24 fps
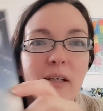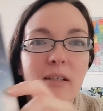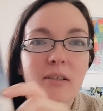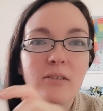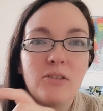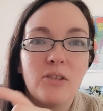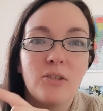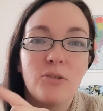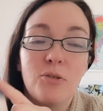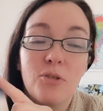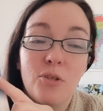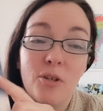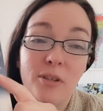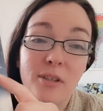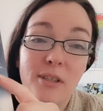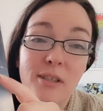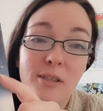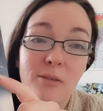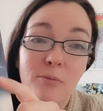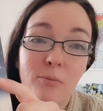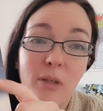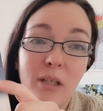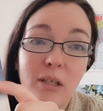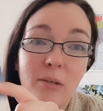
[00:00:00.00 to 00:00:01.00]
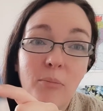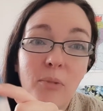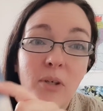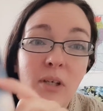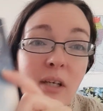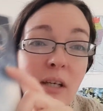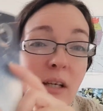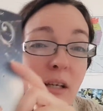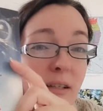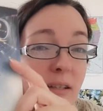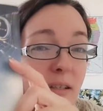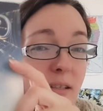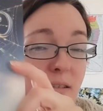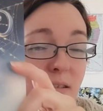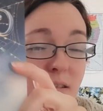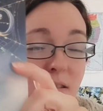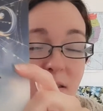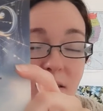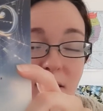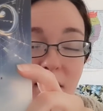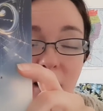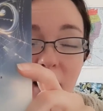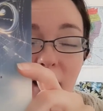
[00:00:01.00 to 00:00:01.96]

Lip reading: so Charlotte's Web, this is,